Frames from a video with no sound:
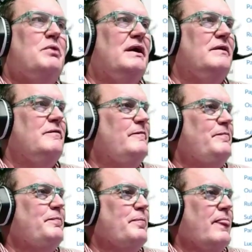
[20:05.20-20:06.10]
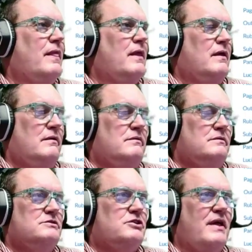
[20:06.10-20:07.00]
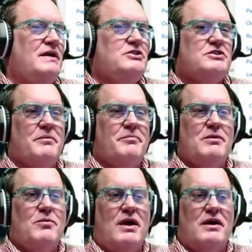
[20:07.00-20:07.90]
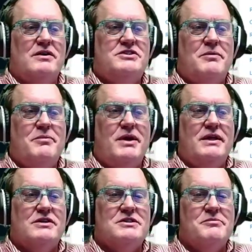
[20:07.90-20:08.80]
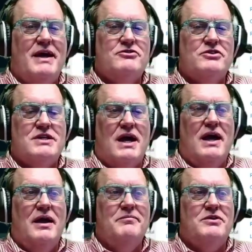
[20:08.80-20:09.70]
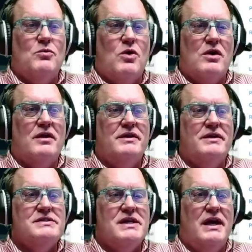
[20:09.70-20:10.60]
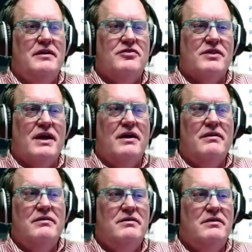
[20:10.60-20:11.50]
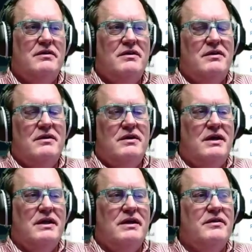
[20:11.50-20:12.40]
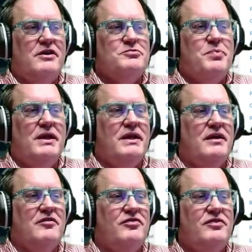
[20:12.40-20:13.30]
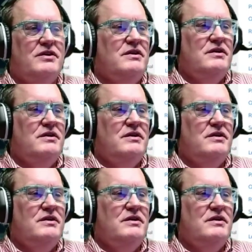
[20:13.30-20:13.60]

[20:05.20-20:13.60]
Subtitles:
but so that's just something where somebody took some extra time to work on the design for that. And there's plenty of